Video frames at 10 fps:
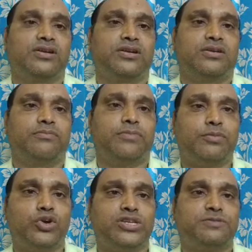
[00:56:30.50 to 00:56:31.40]

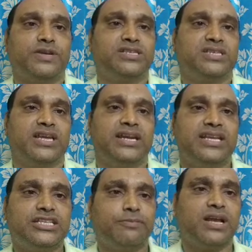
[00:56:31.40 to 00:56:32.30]
memory space, and
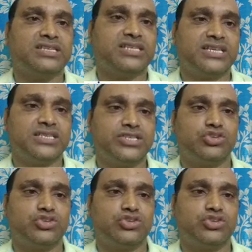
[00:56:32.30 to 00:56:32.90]
each block size is